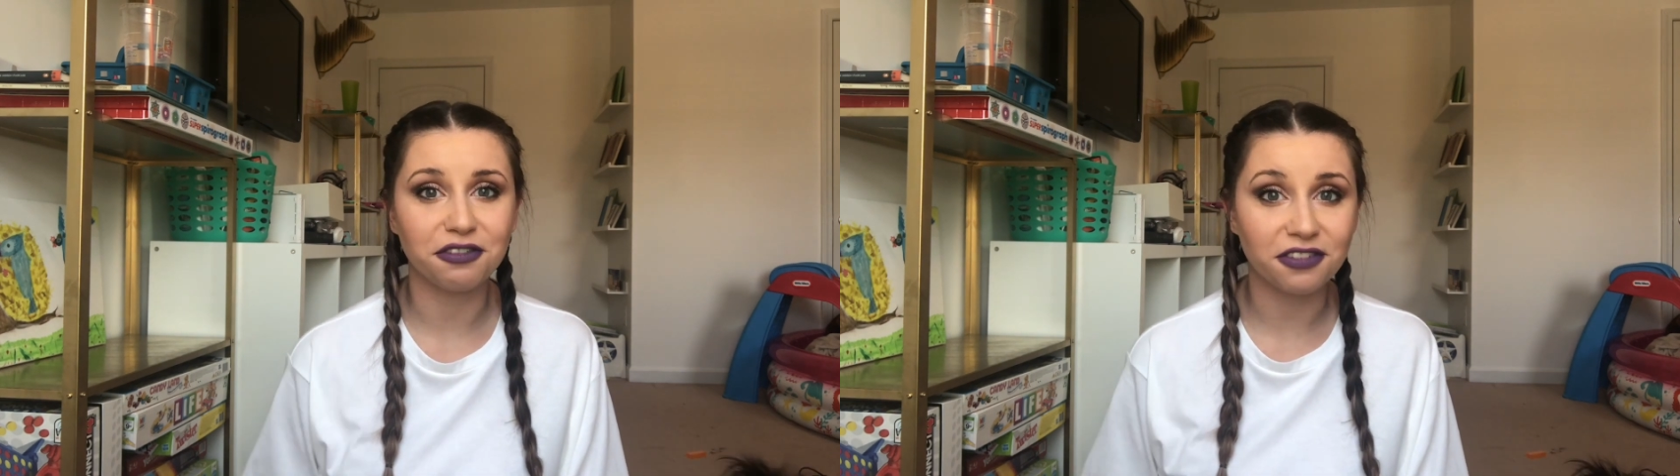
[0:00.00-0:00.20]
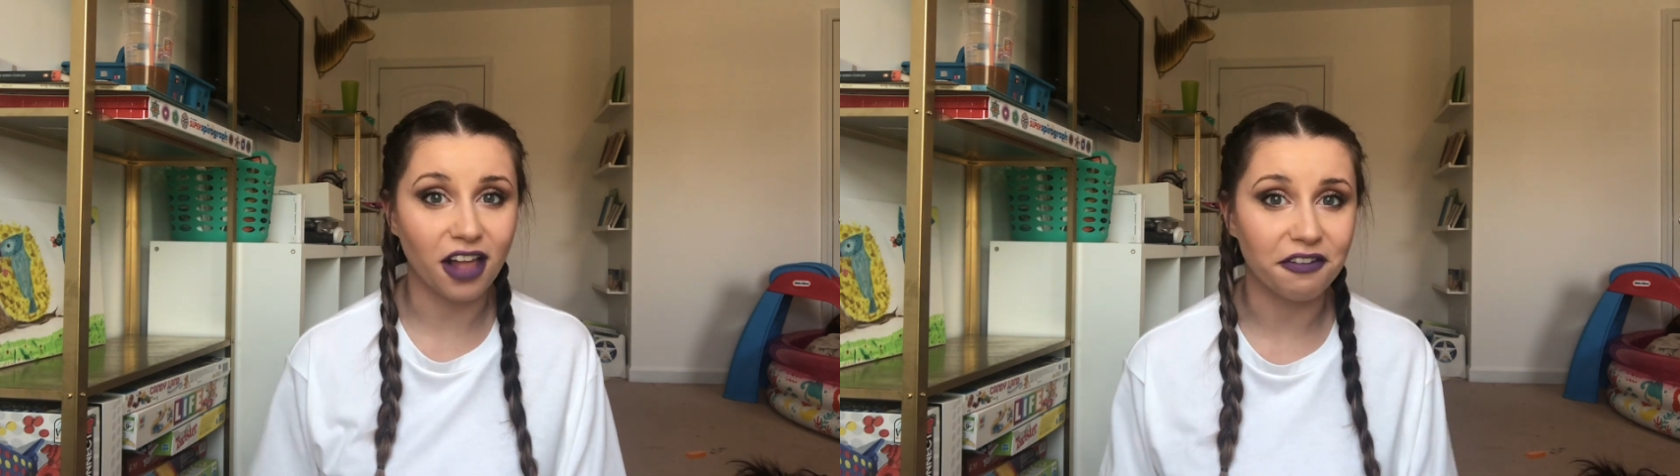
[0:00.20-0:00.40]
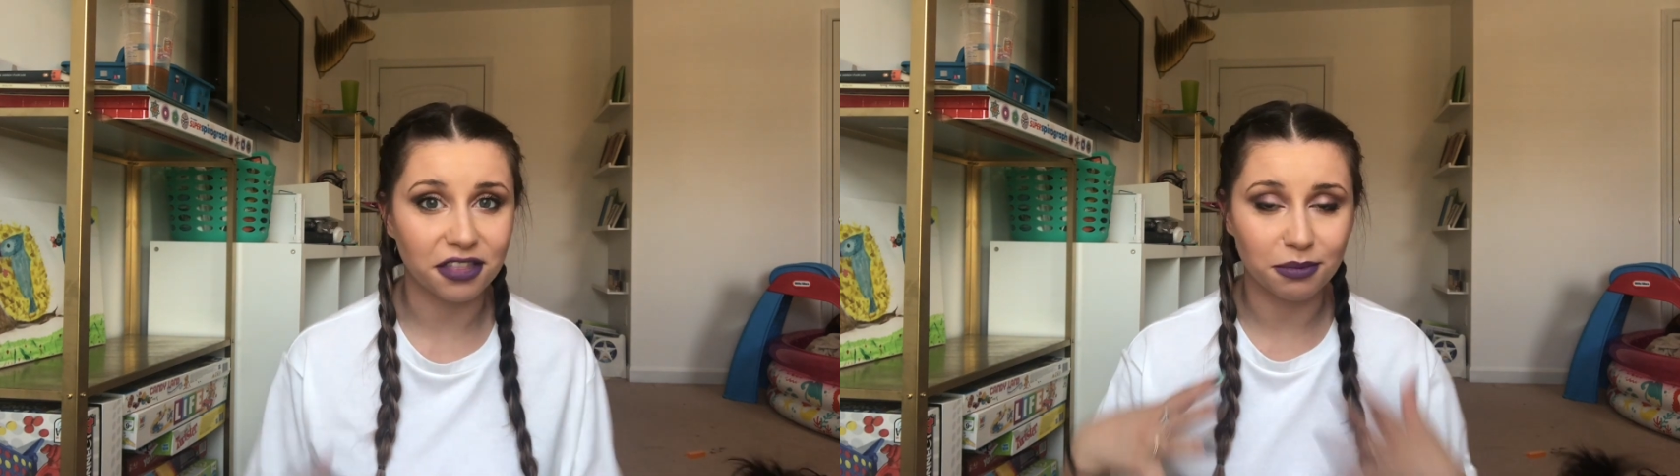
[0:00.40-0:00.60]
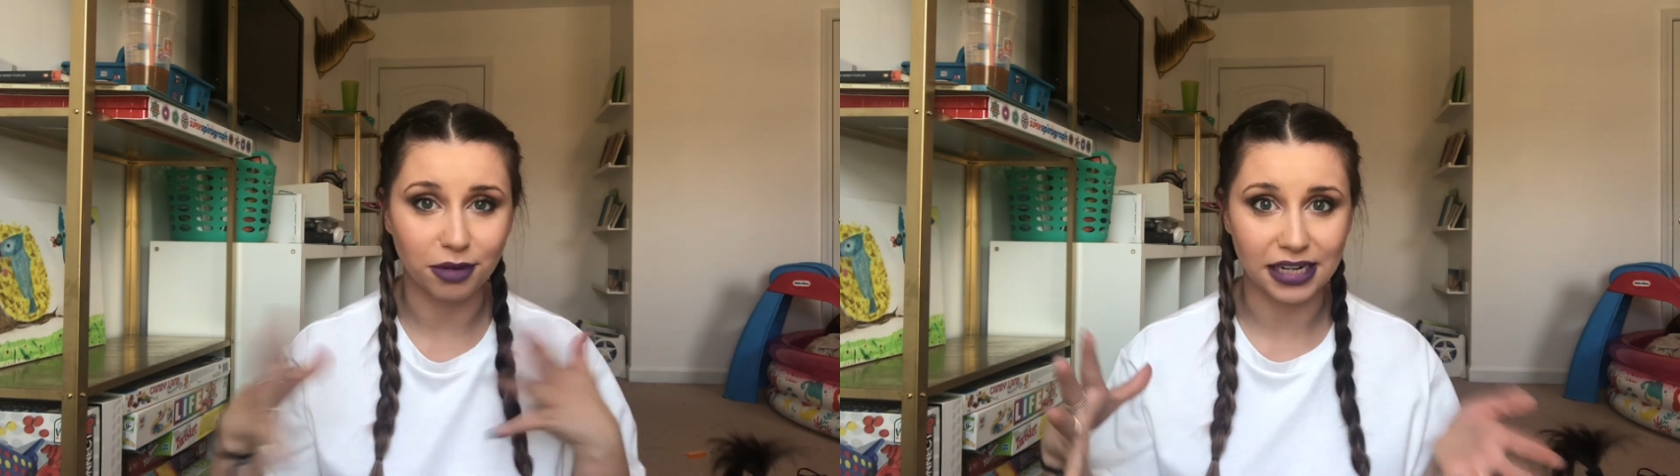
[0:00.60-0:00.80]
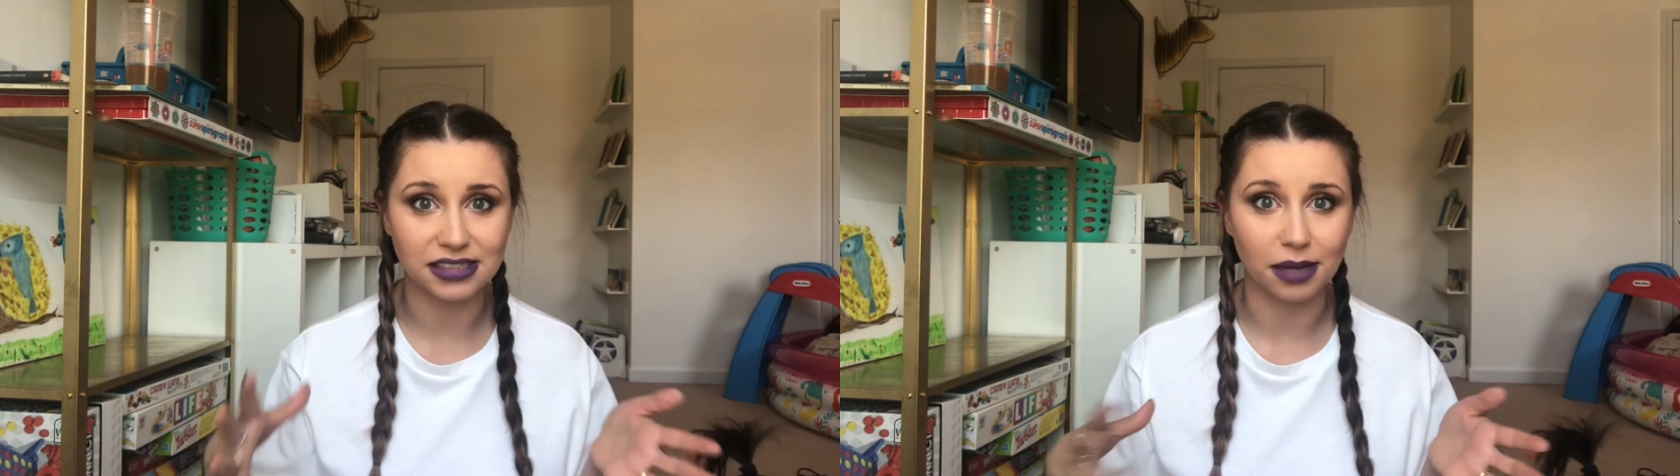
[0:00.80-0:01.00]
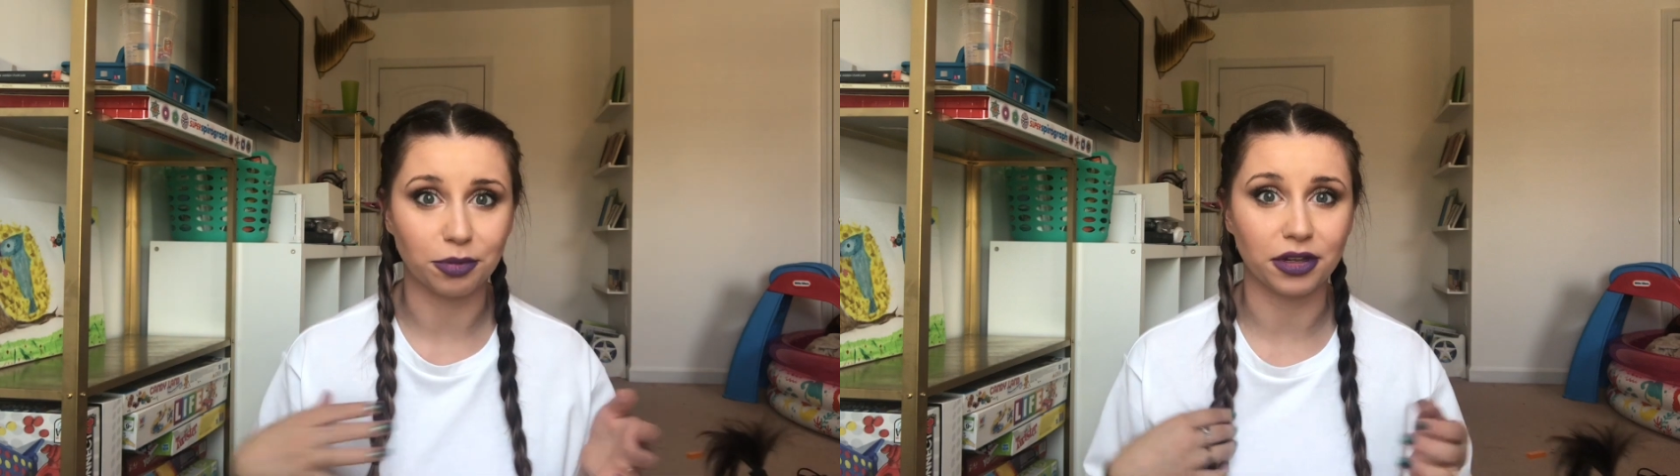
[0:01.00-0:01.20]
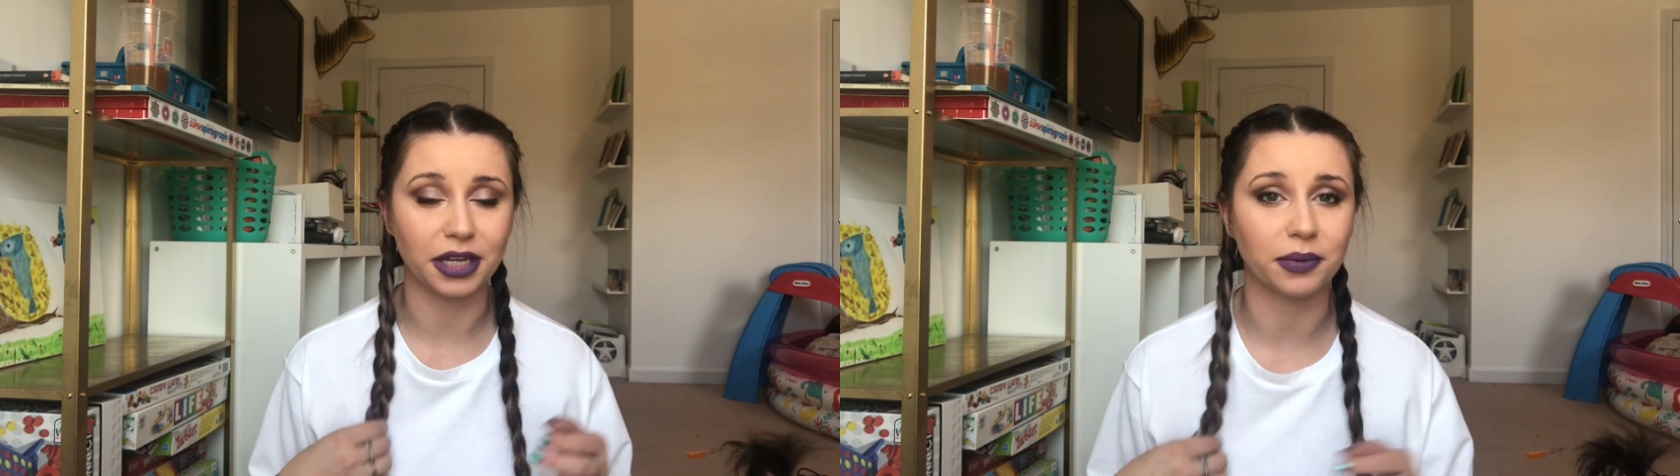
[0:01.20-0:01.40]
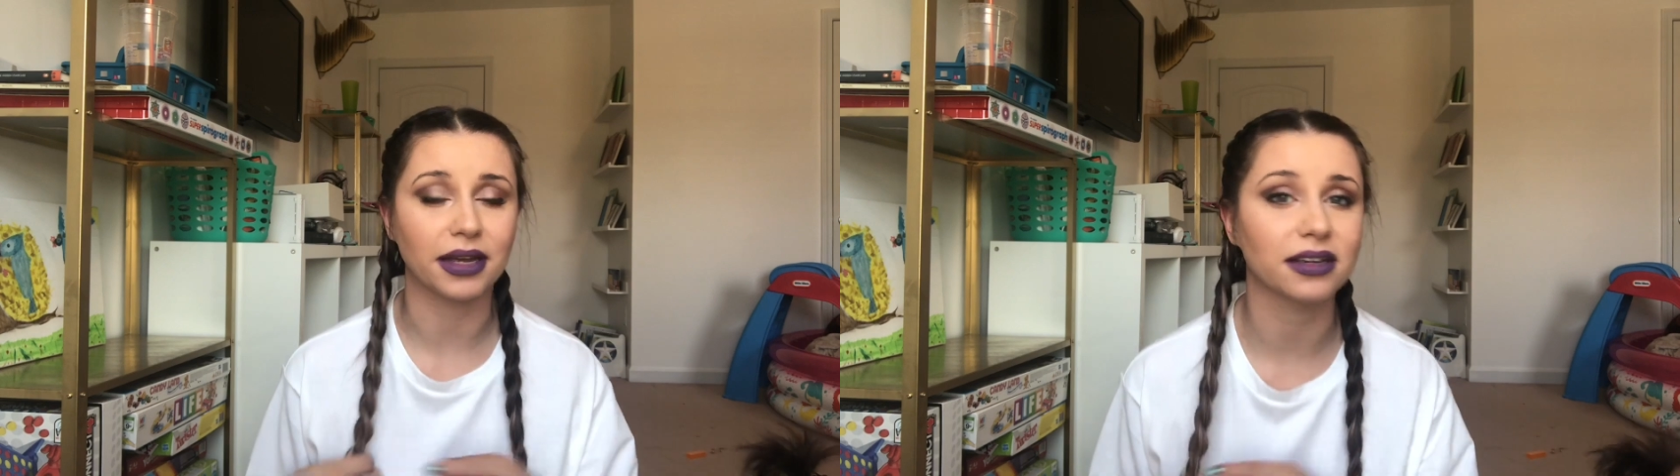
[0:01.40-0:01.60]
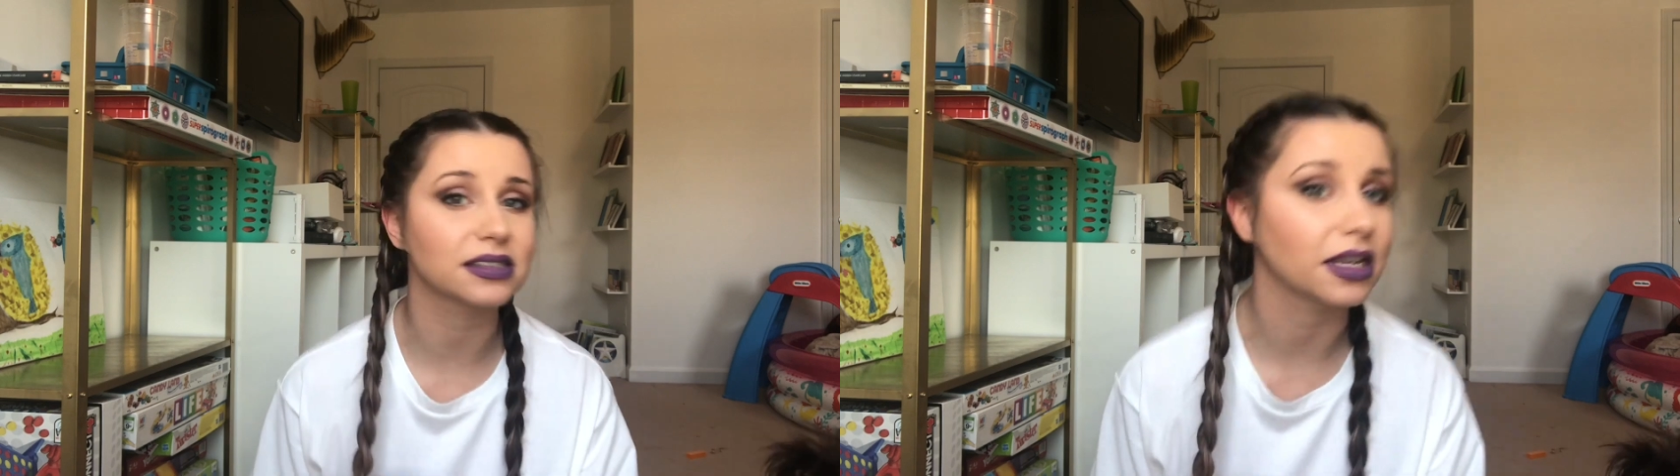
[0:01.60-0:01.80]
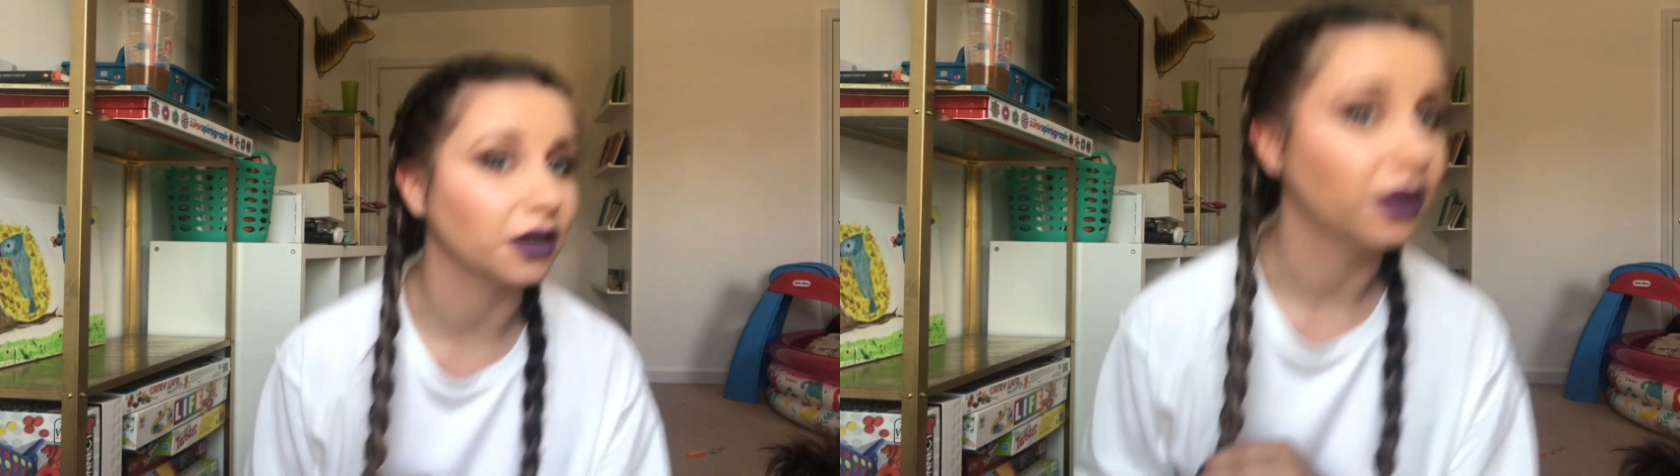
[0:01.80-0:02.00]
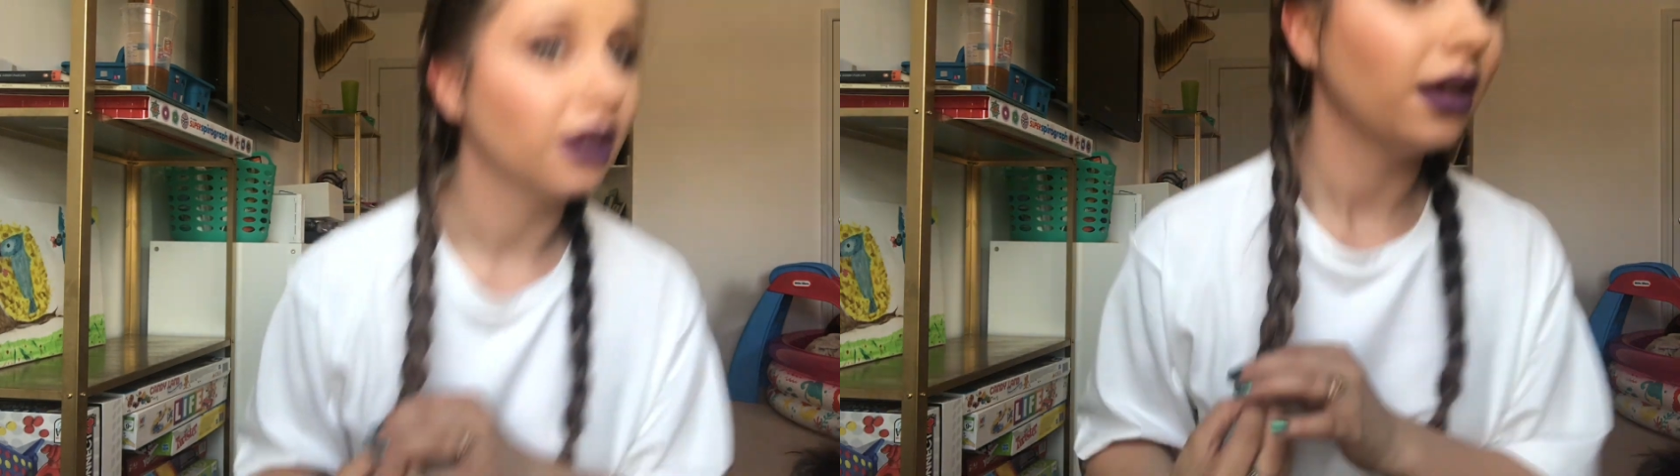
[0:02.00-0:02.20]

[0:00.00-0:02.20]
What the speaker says: fluff the braids up really quick. So